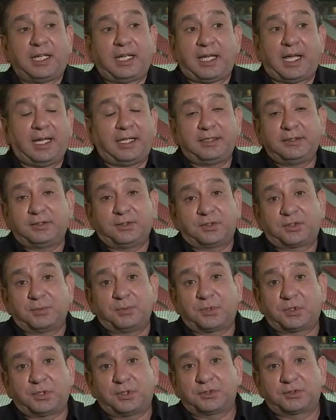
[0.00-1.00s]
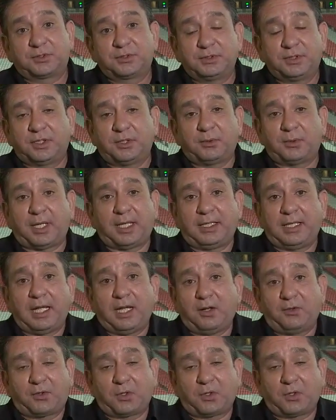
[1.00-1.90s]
"Hey, I can do some drills, you know, right now."